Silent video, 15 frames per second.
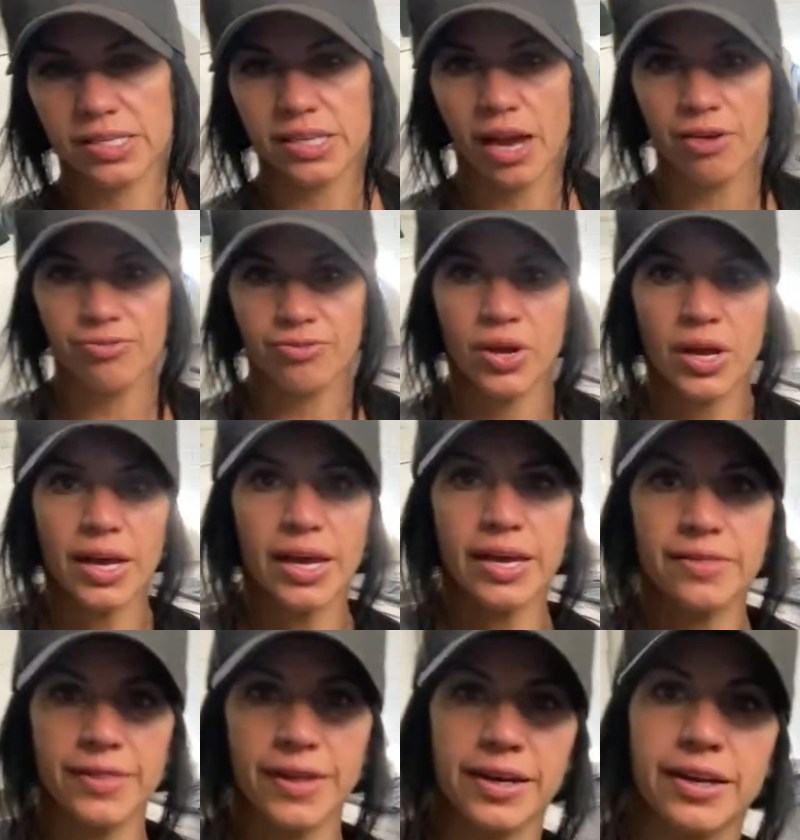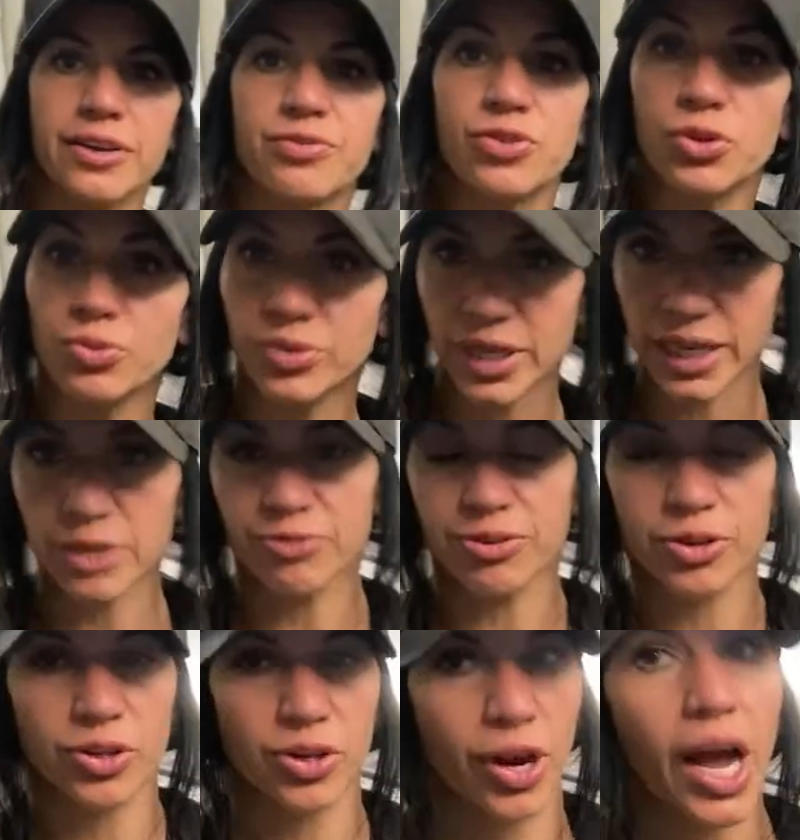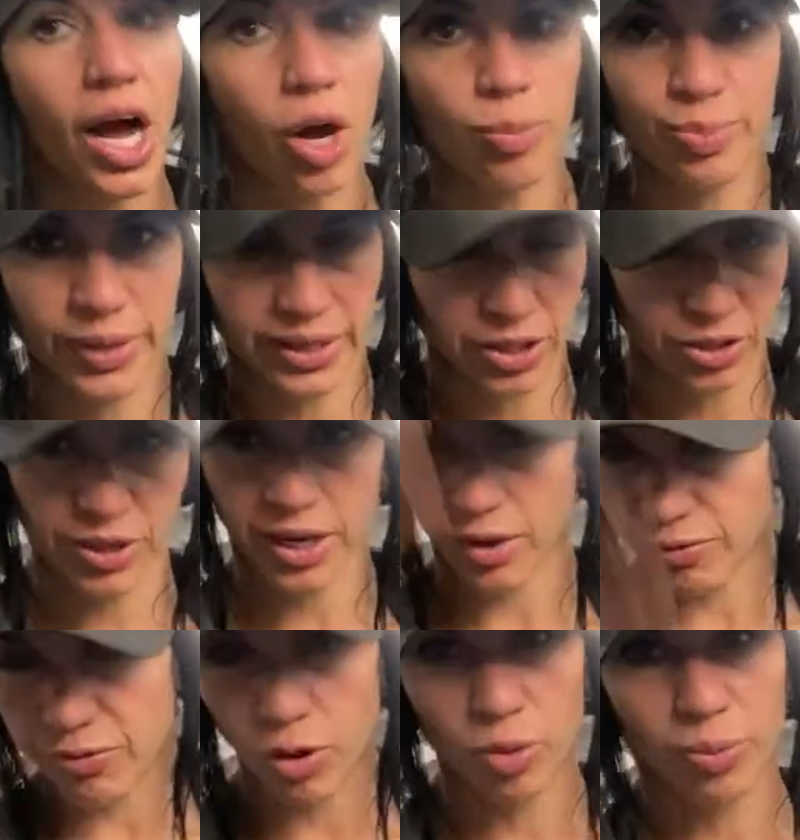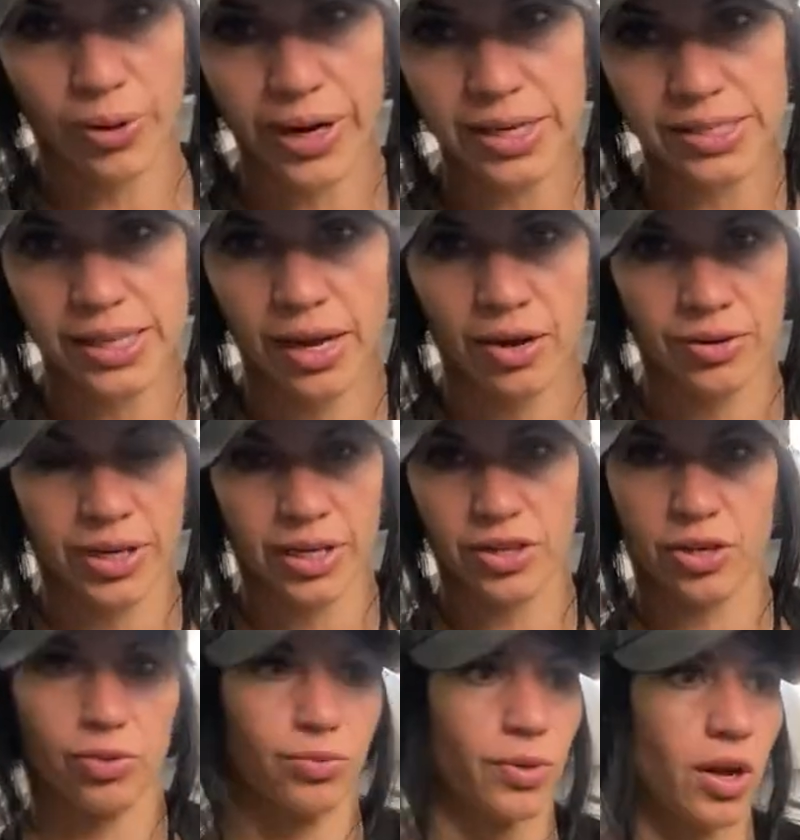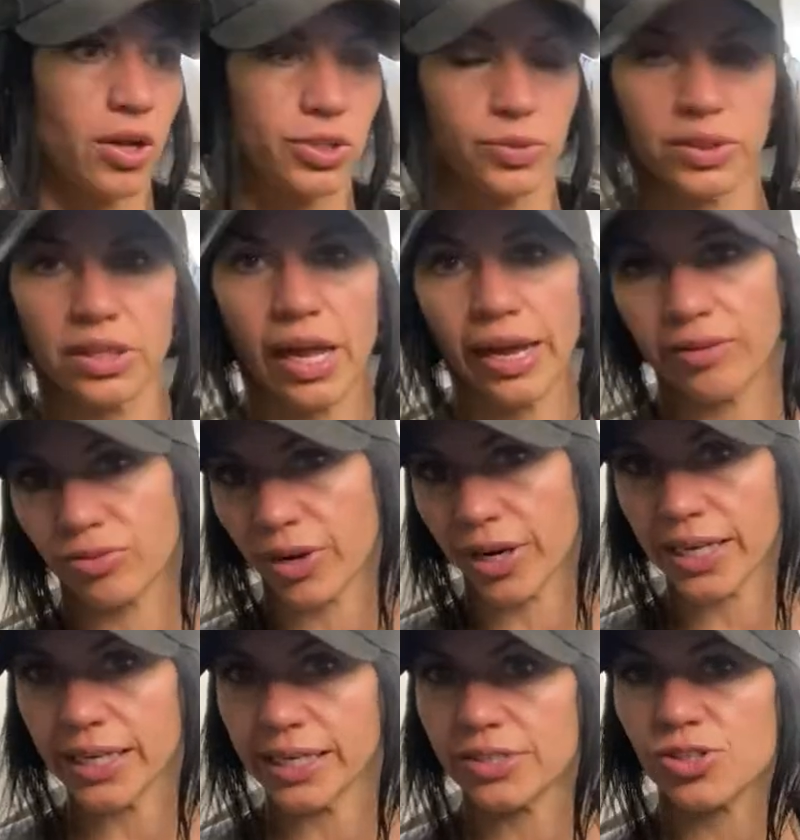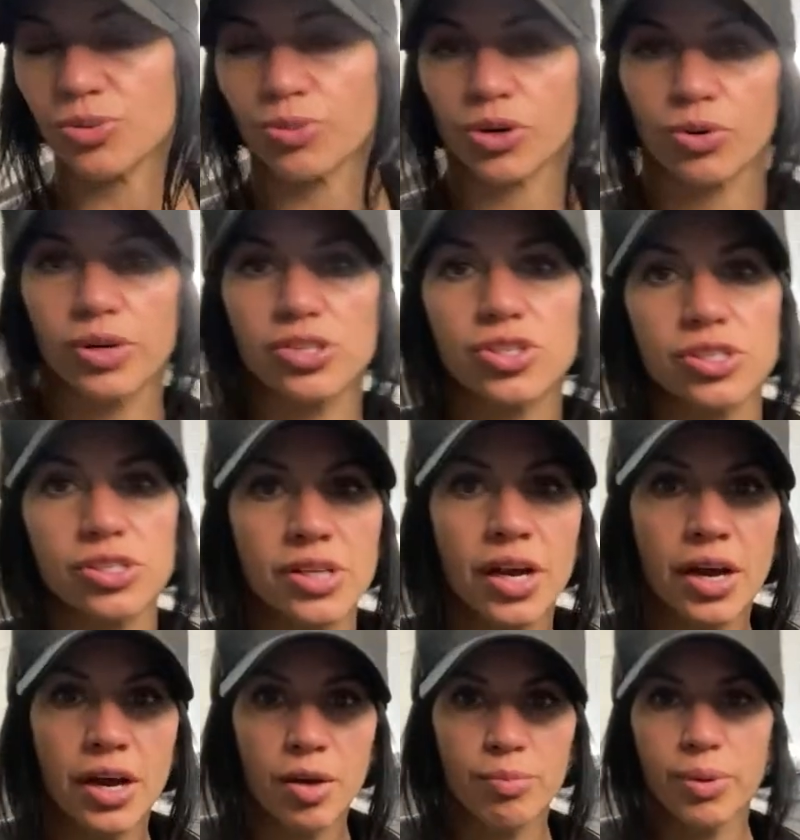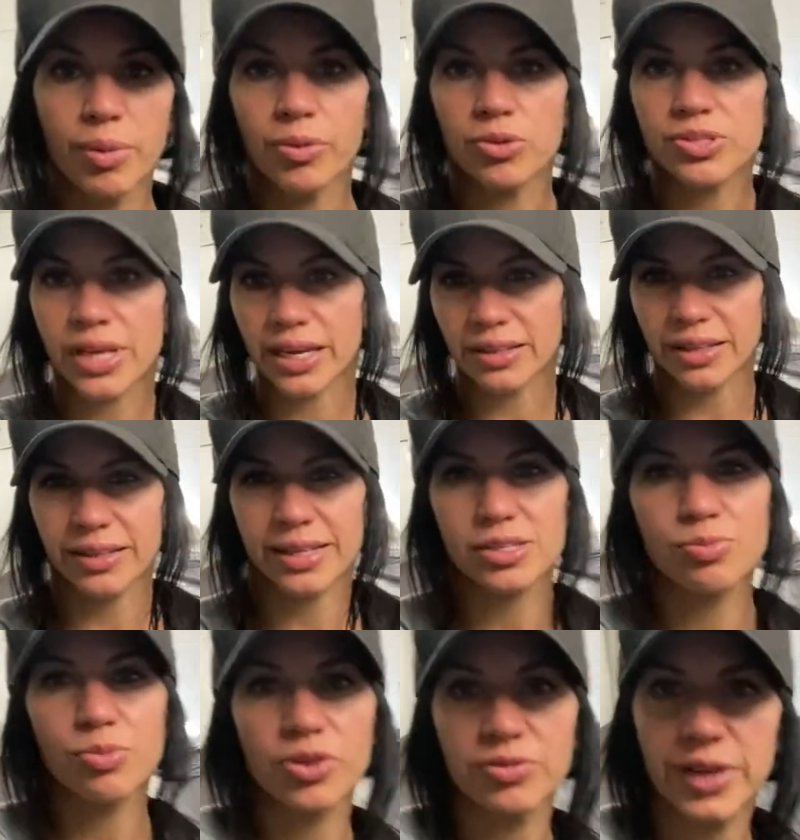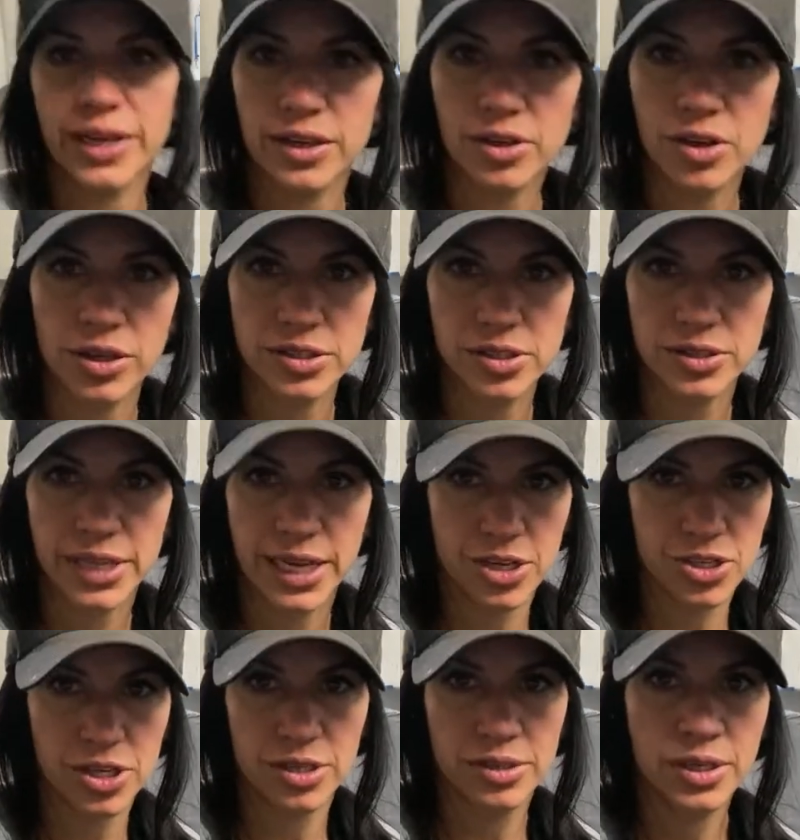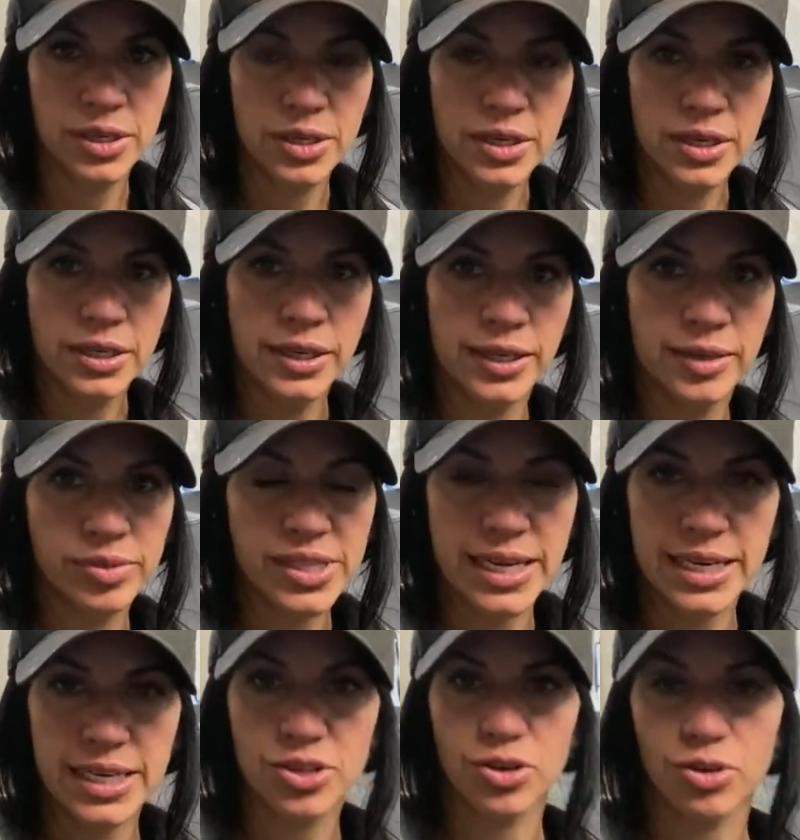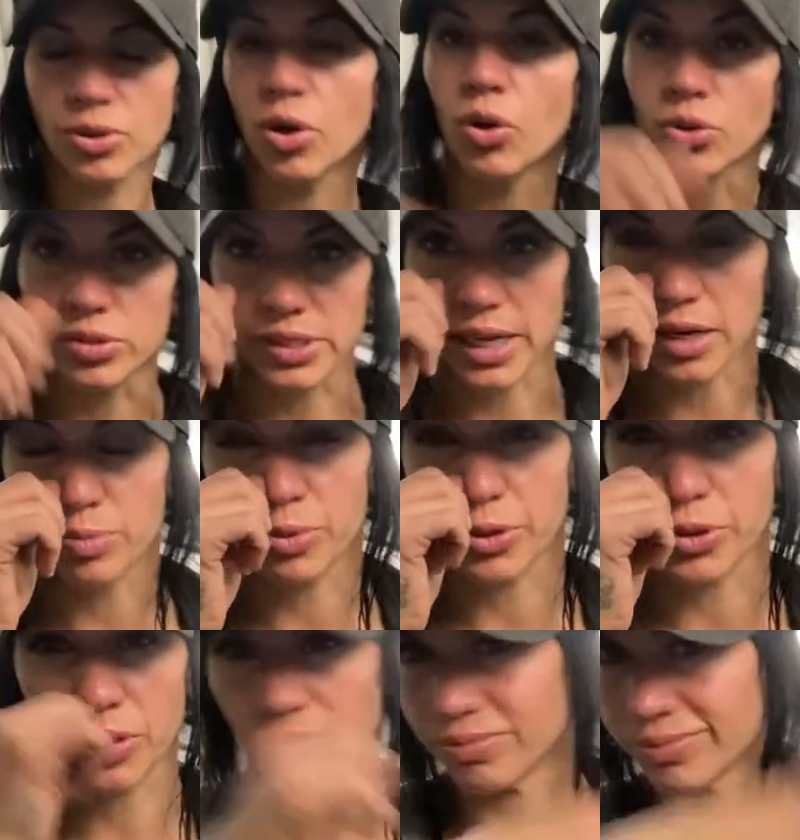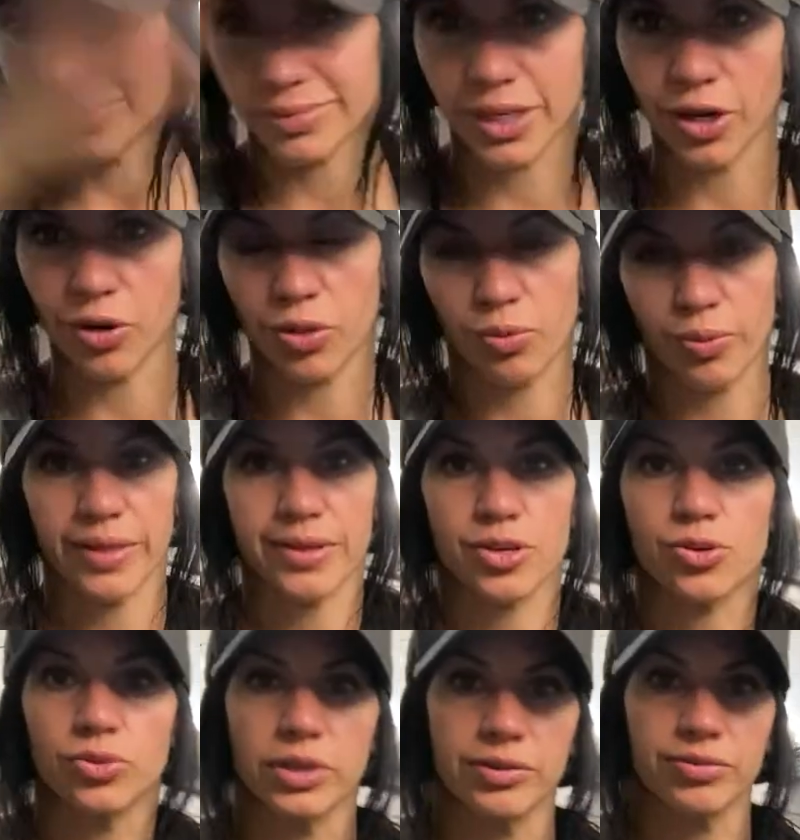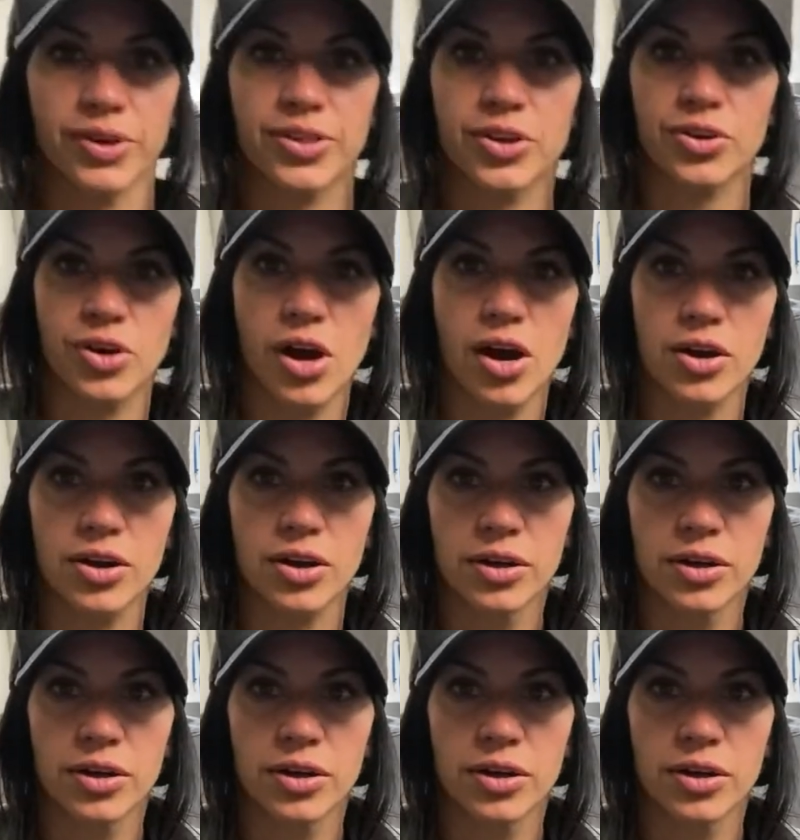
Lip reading: stuff. And then if you need further help, like you need a full breakdown, either I'll do a live where I can answer more questions, but most likely that's more of like a consultation, because I need to know the whole setup with your, the way that you live with your dog.